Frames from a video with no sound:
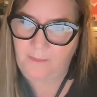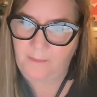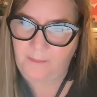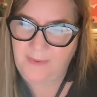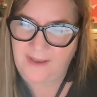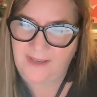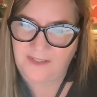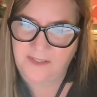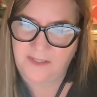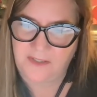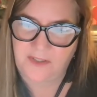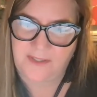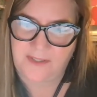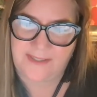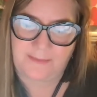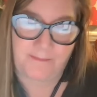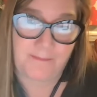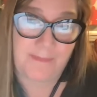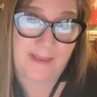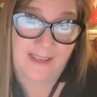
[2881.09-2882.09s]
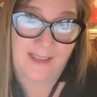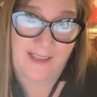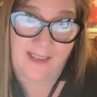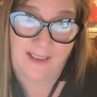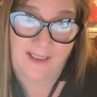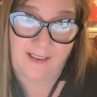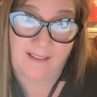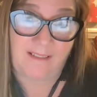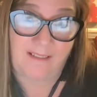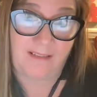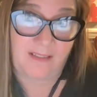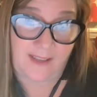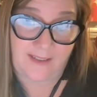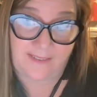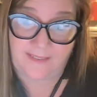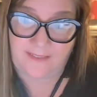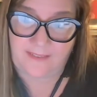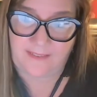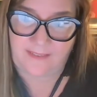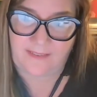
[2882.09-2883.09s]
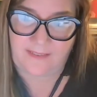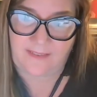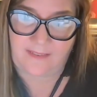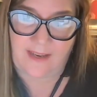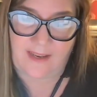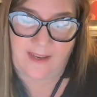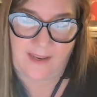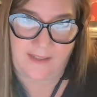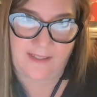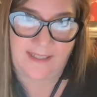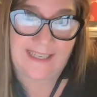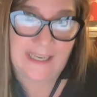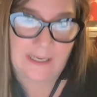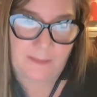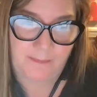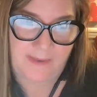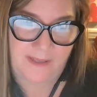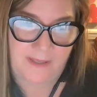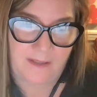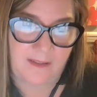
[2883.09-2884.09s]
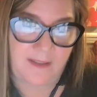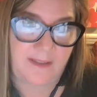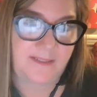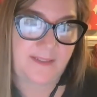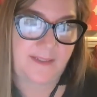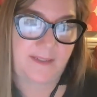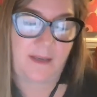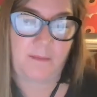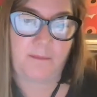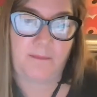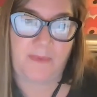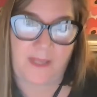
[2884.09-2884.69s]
back to just making lists and keeping lists and